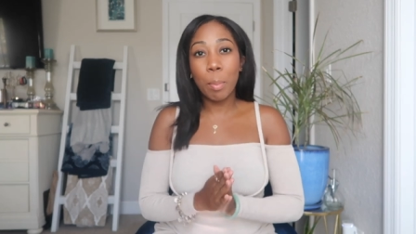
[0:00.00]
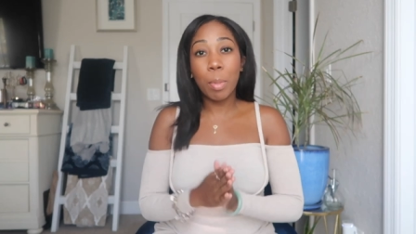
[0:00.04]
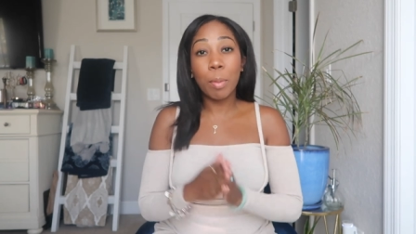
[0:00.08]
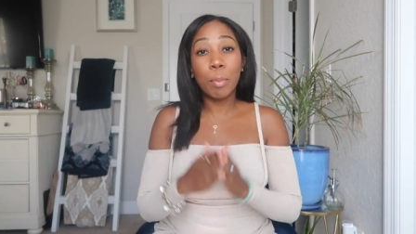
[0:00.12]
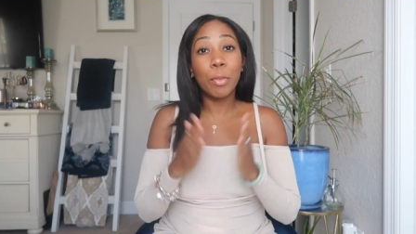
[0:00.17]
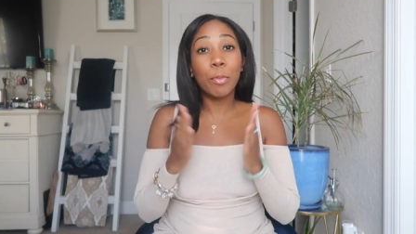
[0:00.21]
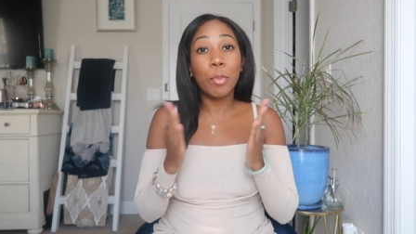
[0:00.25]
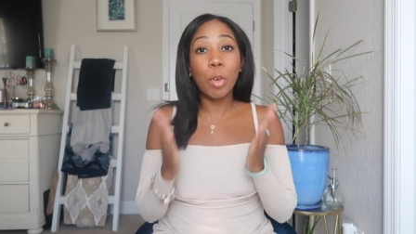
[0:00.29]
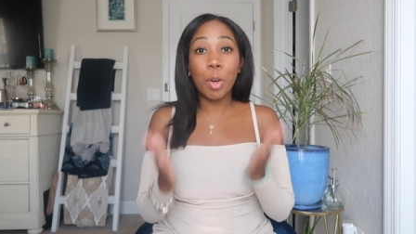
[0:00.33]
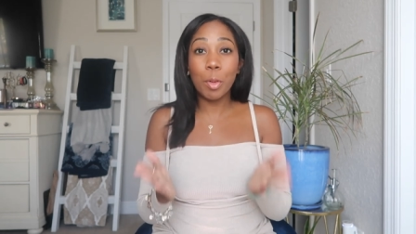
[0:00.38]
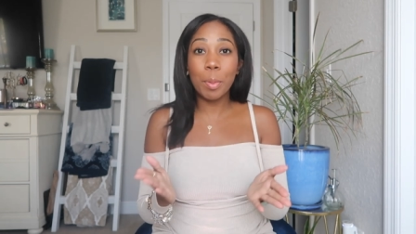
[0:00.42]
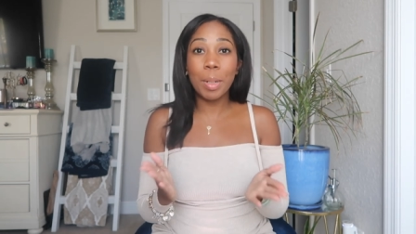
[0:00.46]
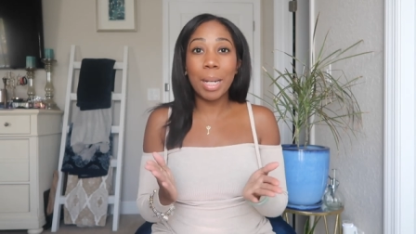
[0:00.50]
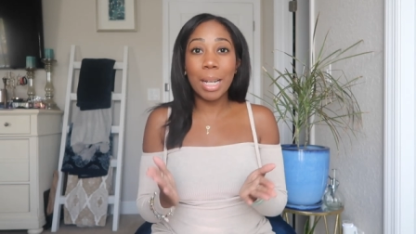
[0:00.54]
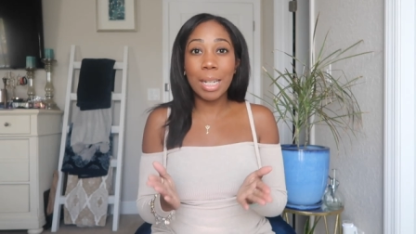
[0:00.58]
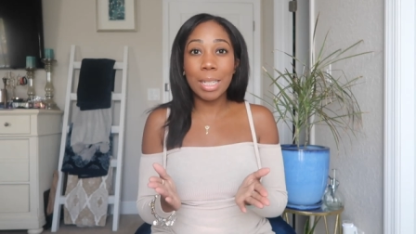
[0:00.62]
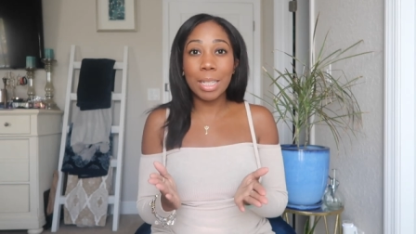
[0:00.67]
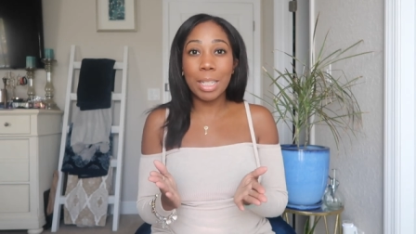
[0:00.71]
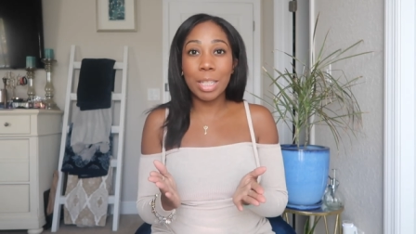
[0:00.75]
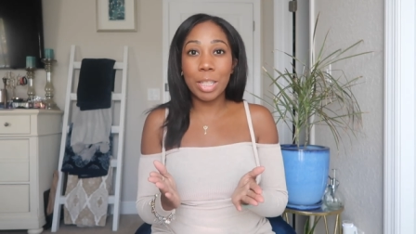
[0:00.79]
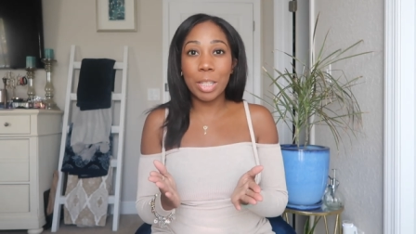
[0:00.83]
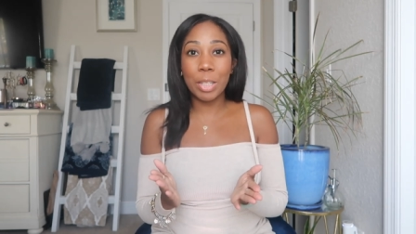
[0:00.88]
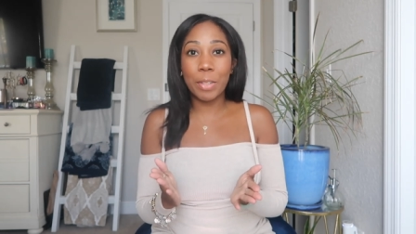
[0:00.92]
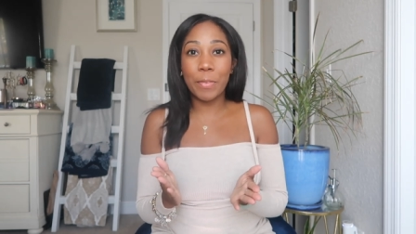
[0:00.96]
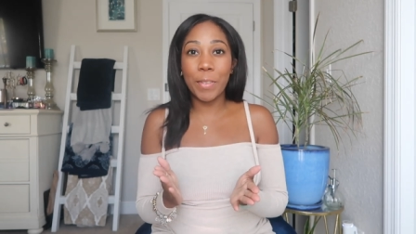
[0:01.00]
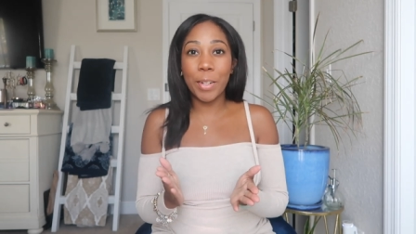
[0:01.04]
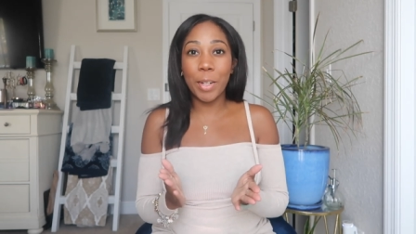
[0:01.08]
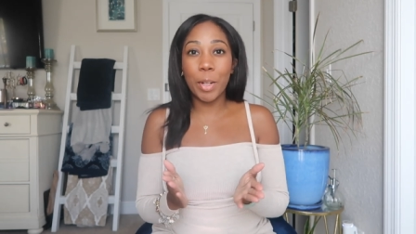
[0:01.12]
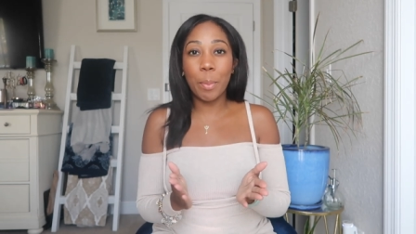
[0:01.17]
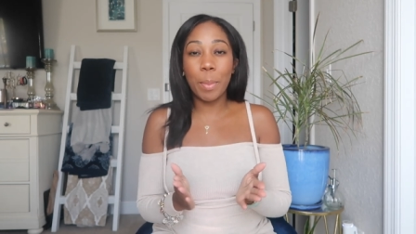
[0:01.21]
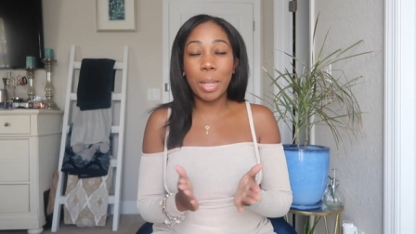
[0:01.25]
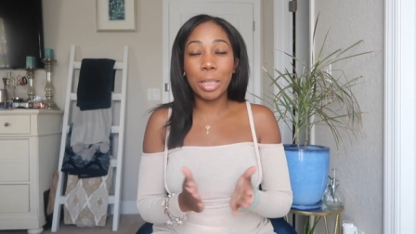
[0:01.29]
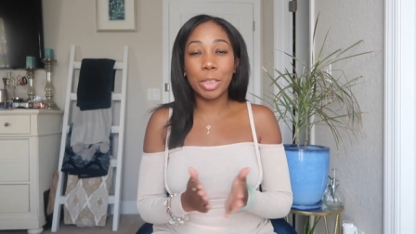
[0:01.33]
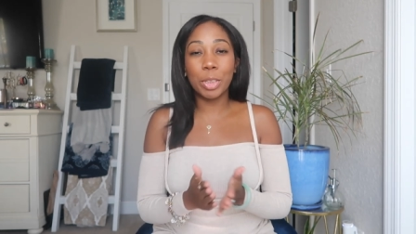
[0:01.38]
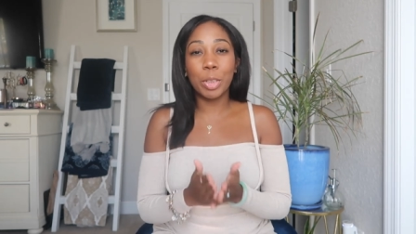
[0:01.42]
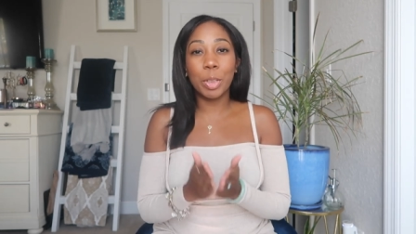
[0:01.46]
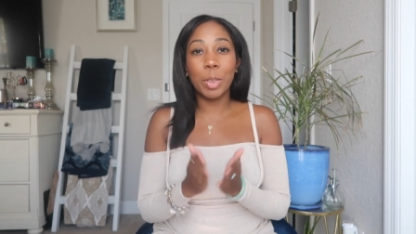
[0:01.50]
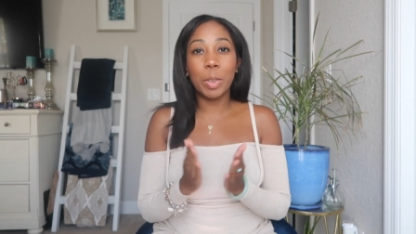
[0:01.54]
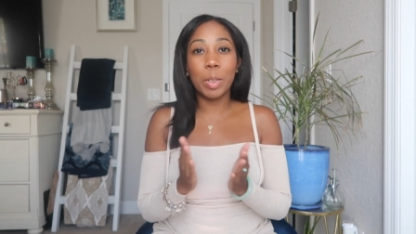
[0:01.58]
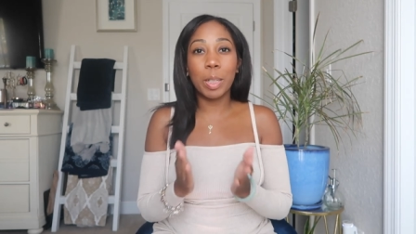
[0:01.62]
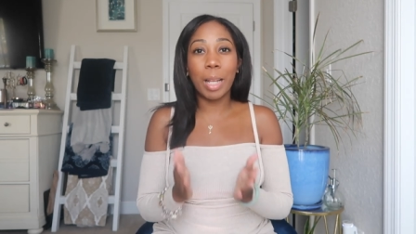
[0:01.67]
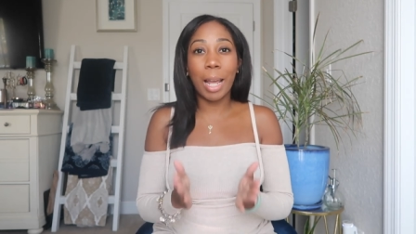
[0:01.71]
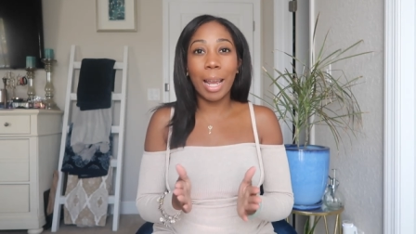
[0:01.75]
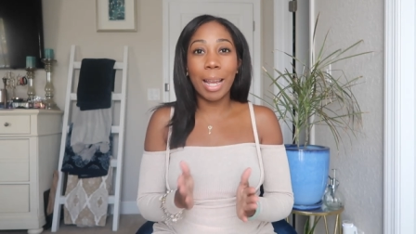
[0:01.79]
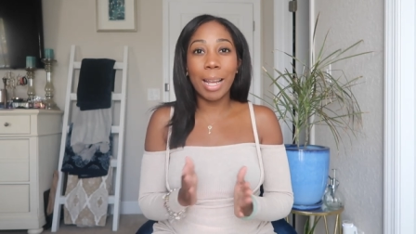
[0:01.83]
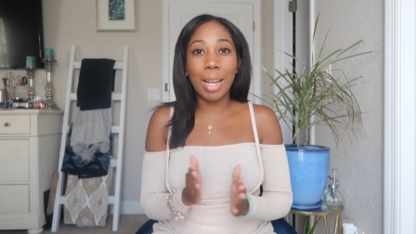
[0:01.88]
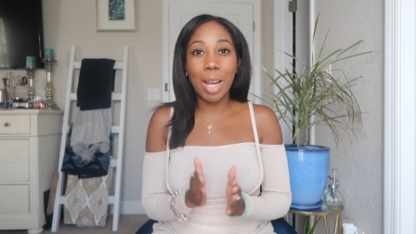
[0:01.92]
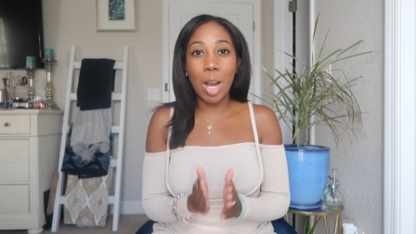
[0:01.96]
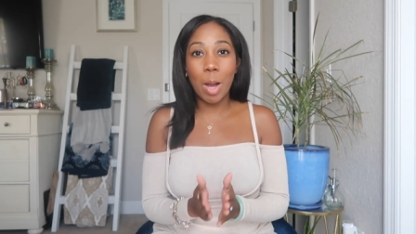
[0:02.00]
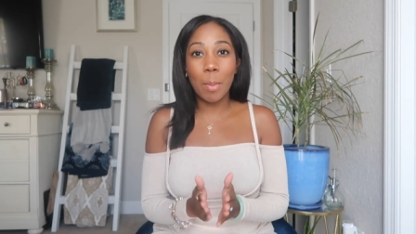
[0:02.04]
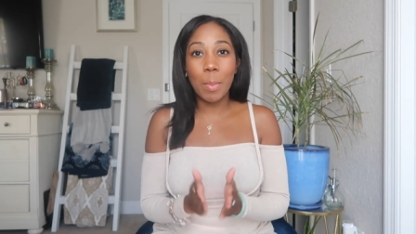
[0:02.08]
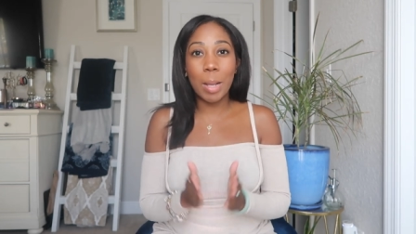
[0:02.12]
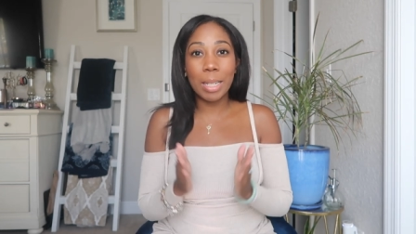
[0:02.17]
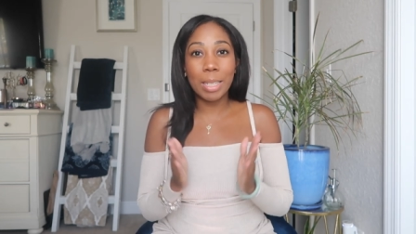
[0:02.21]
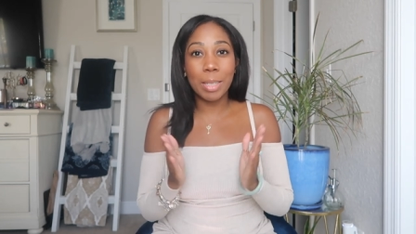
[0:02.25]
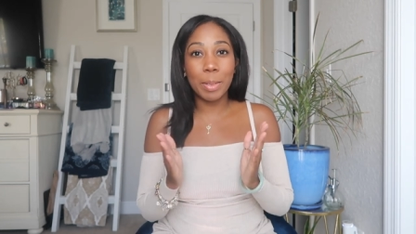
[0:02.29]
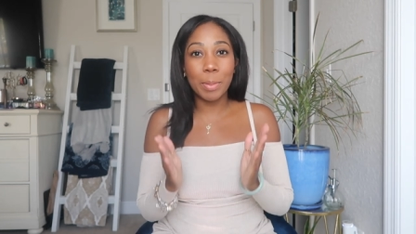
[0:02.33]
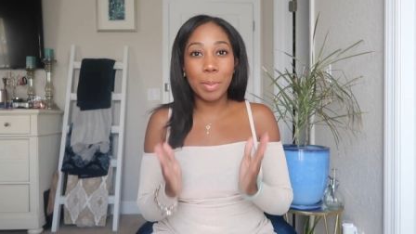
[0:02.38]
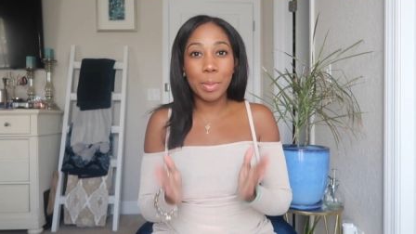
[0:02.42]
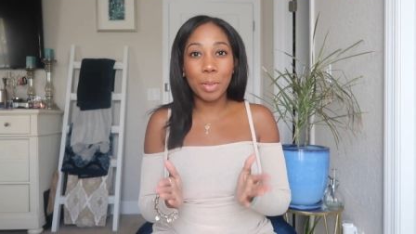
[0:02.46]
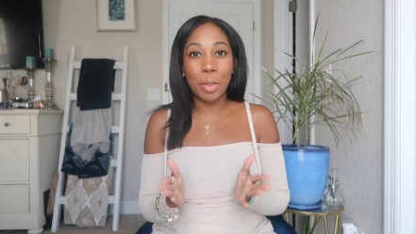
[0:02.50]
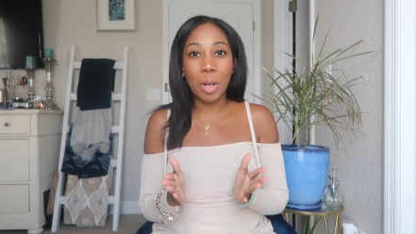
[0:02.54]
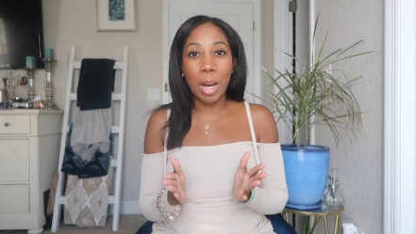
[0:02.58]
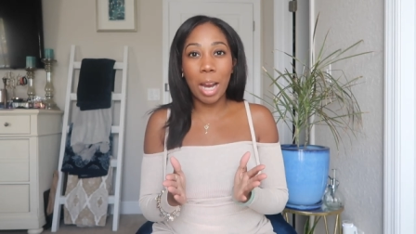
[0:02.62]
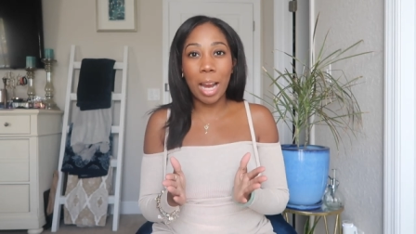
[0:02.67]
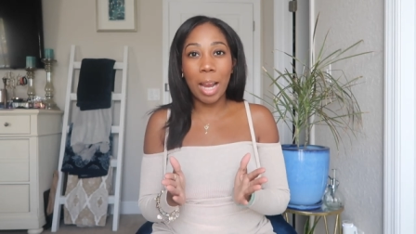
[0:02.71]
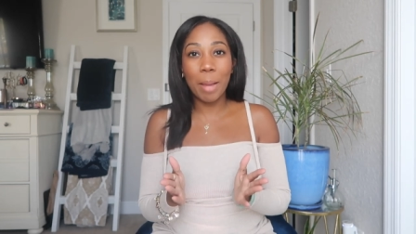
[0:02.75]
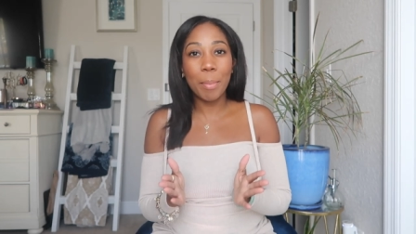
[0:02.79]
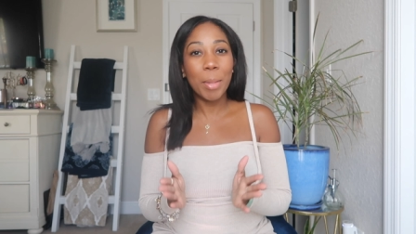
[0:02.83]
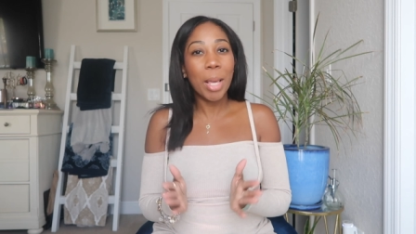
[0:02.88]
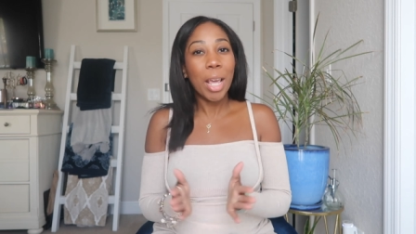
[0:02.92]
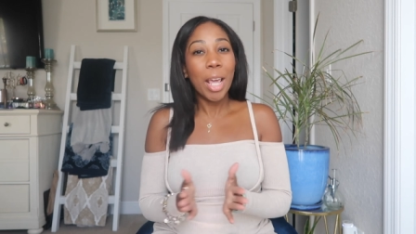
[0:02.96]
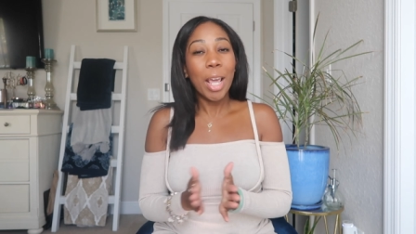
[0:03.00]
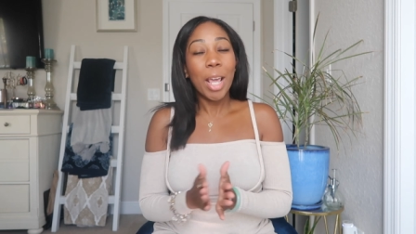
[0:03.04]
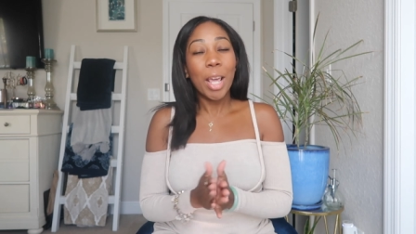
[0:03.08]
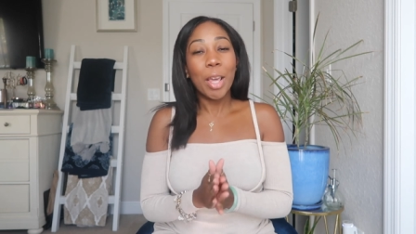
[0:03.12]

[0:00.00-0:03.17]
But before we get into this video, make sure you like, comment, and subscribe.